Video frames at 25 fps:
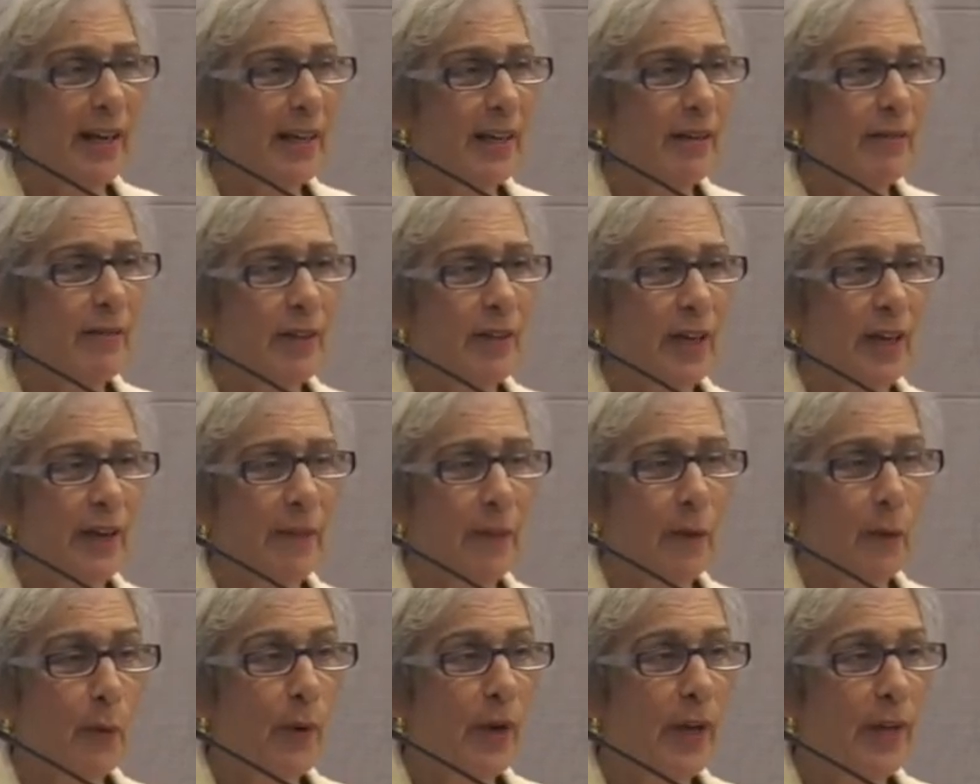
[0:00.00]
even
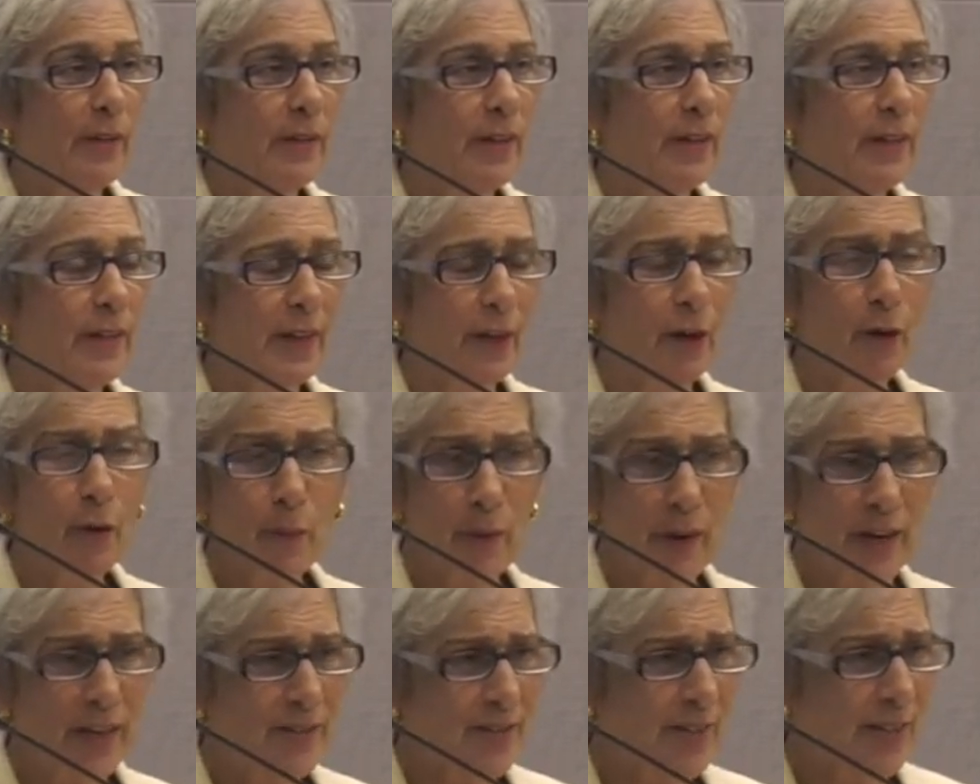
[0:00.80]
at the way that
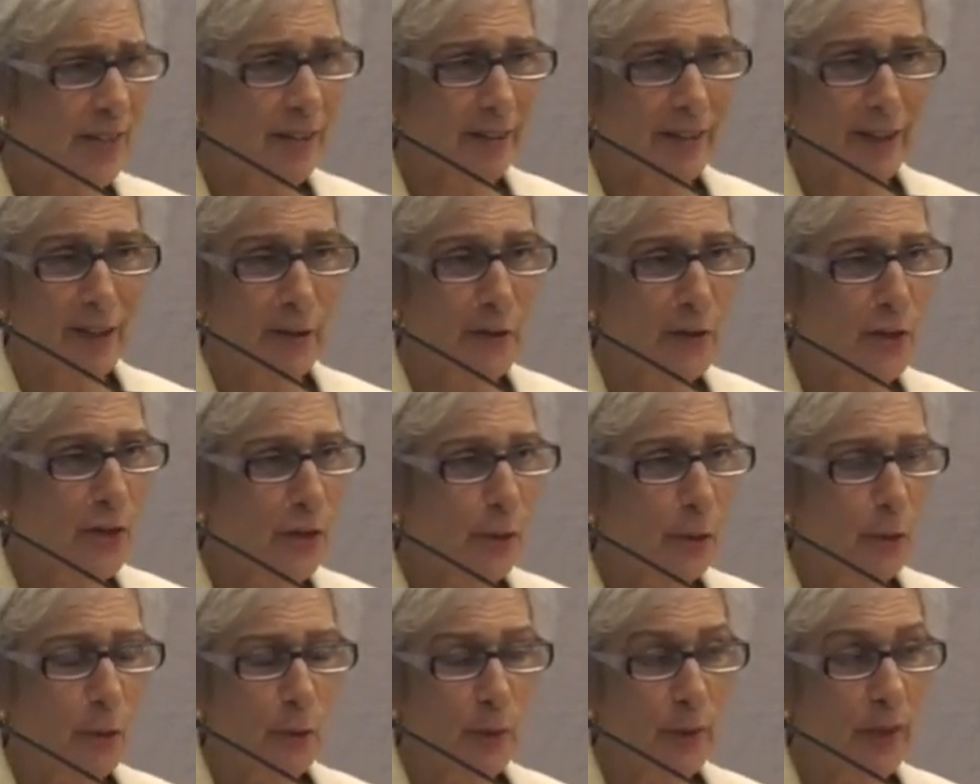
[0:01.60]
they're raising their
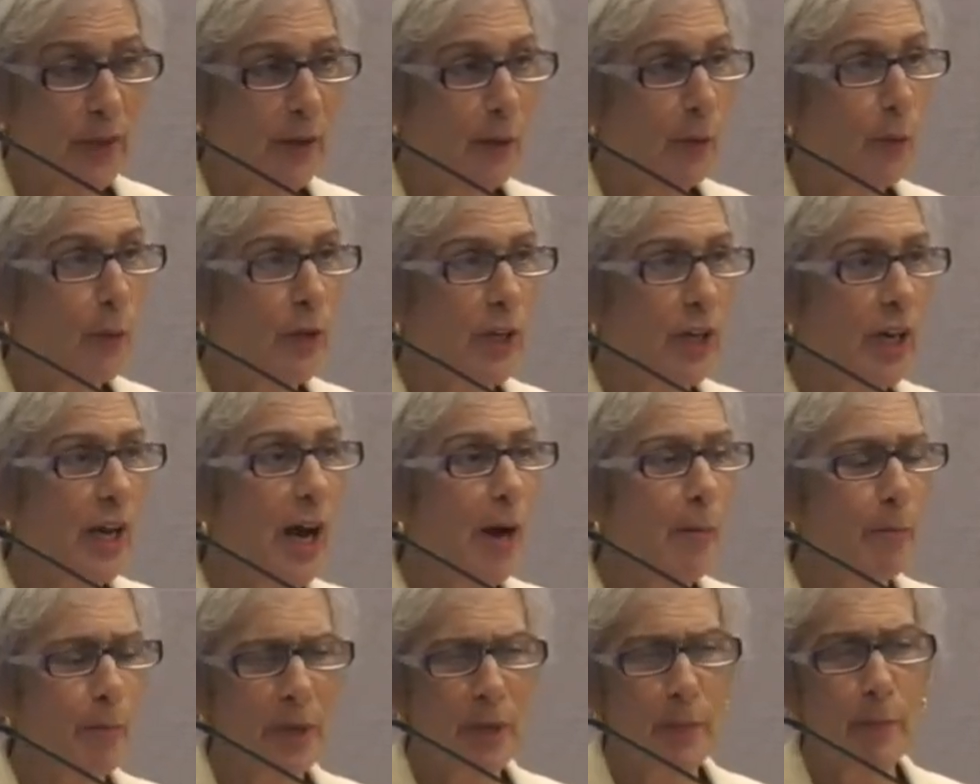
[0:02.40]
children. It would
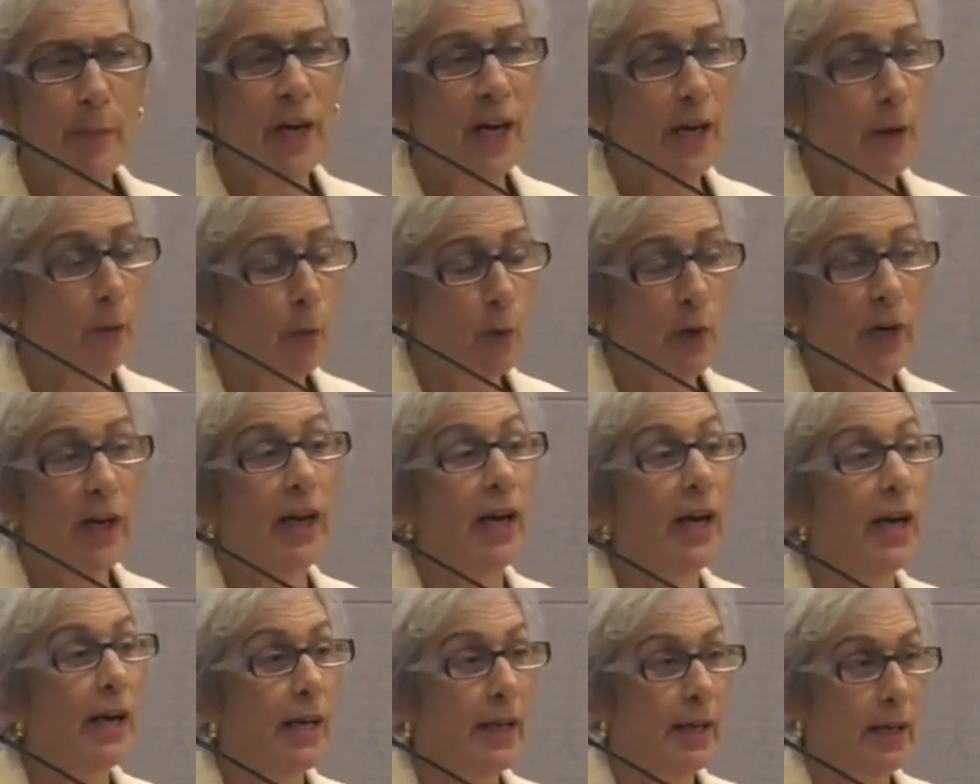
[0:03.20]
not be my
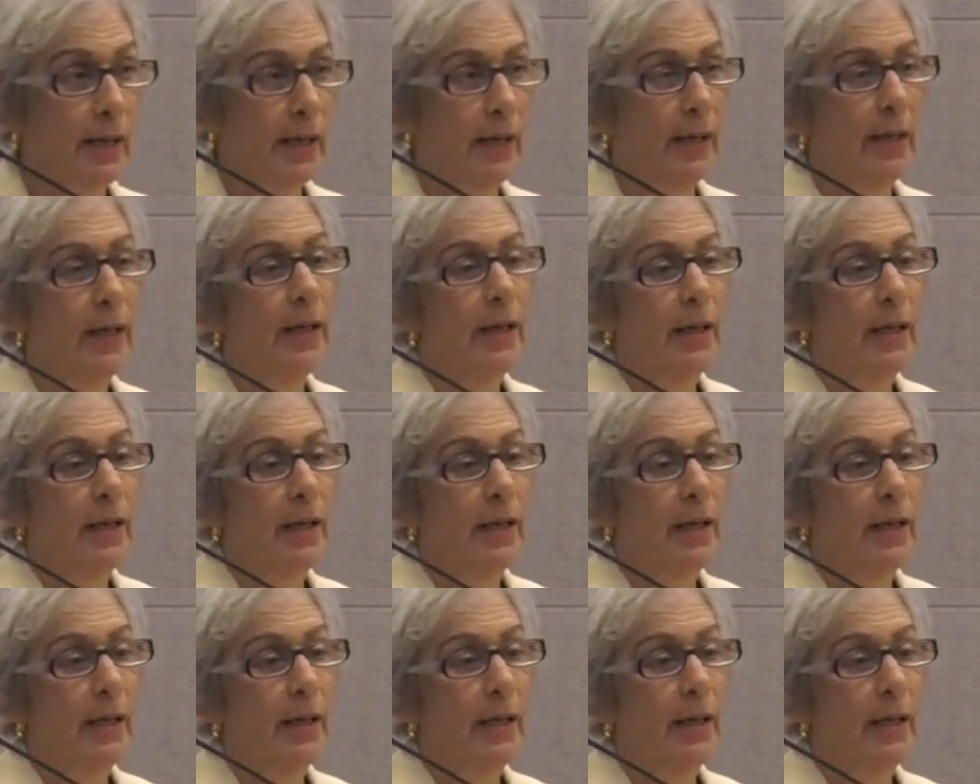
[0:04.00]
way.